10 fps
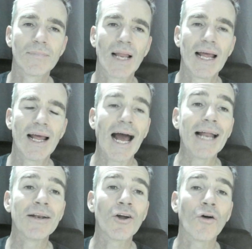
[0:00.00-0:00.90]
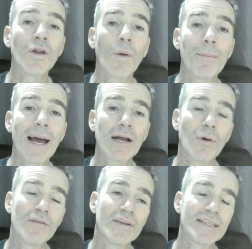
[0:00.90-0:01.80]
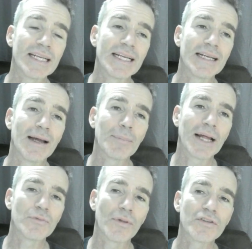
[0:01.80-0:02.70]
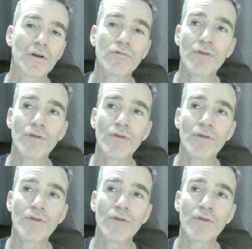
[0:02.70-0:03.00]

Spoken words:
And on the way back, we visited a place with sort of reed